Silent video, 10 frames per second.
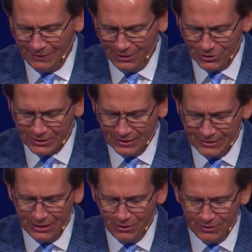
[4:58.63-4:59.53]
There's
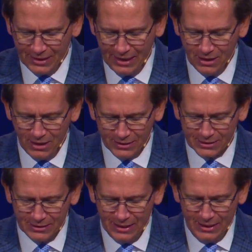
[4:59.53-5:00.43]
continued
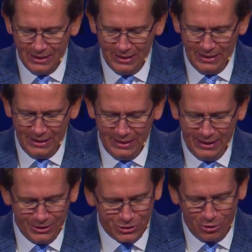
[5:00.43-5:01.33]
chaos
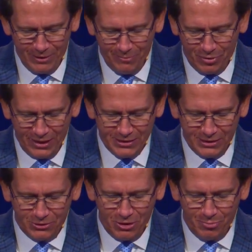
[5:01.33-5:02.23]
in so many
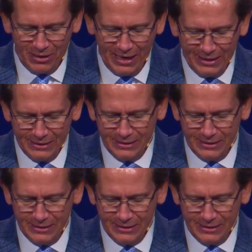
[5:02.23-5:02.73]
places on our planet